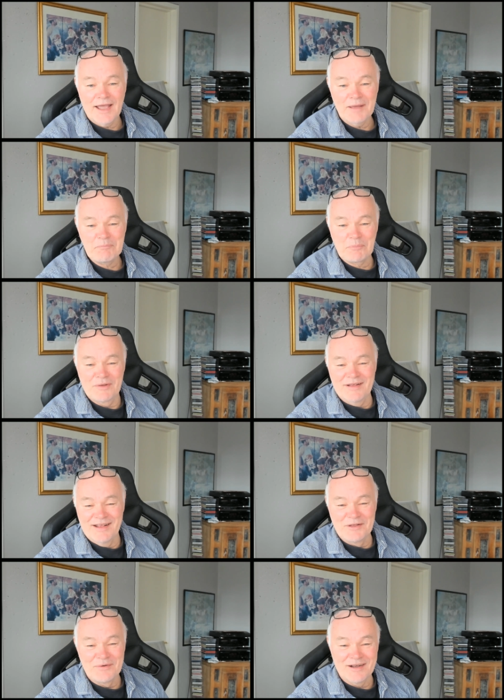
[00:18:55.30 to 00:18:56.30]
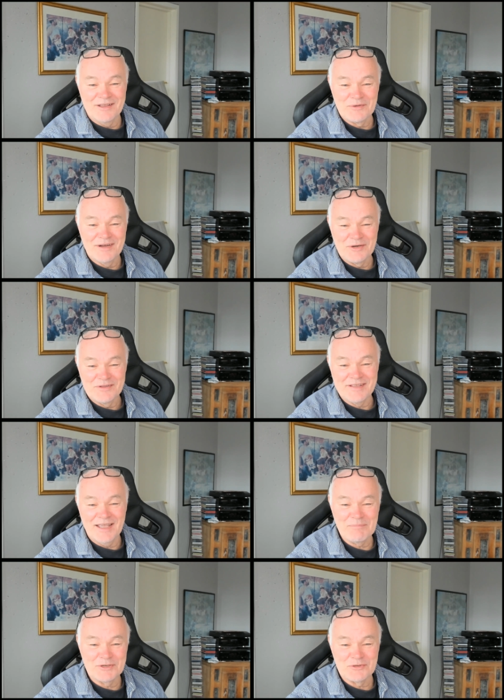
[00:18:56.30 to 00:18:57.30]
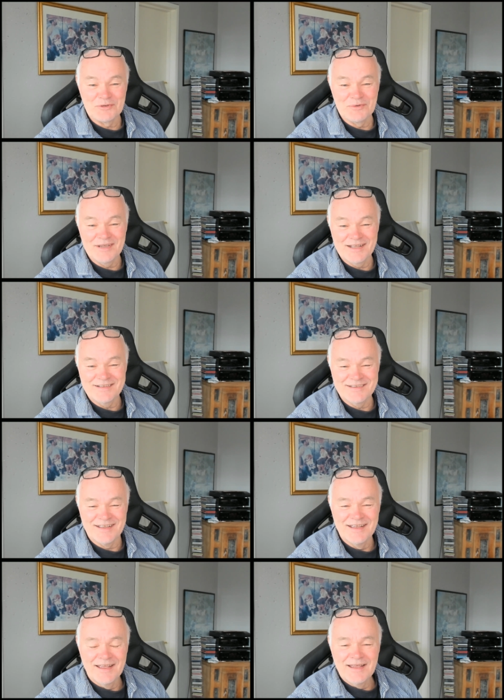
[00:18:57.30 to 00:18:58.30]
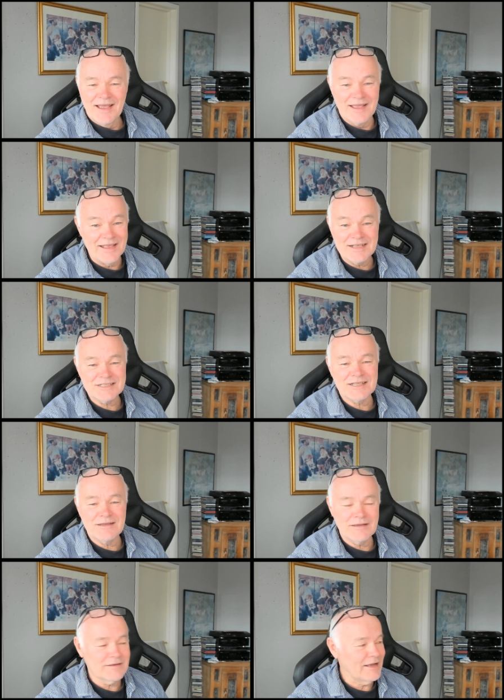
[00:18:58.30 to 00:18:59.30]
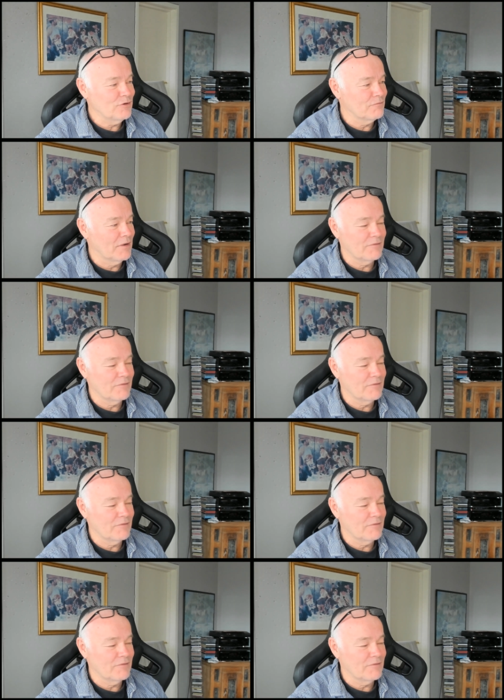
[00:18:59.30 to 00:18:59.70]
you are you are not able to do it. Uh, just uh, kind of a funny